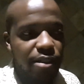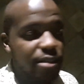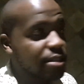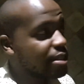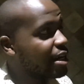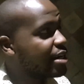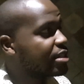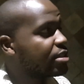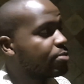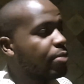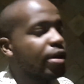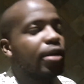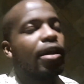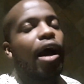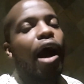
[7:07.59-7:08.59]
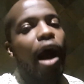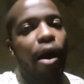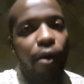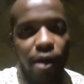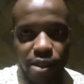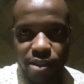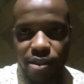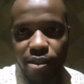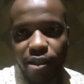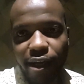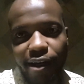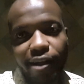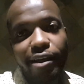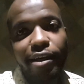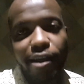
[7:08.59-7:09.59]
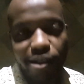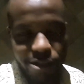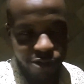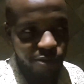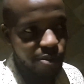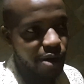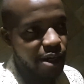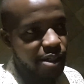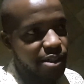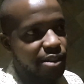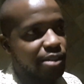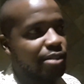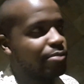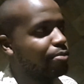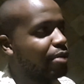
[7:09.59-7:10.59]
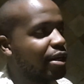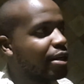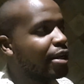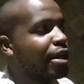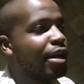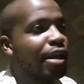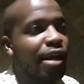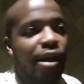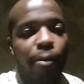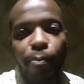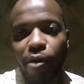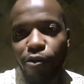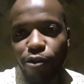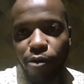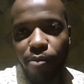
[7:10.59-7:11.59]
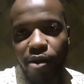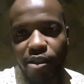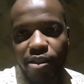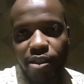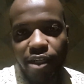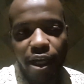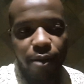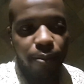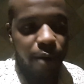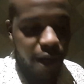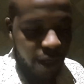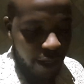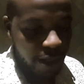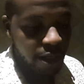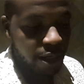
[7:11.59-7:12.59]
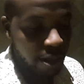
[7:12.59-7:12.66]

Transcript: These guys spend hours and years of practice, but performance time, like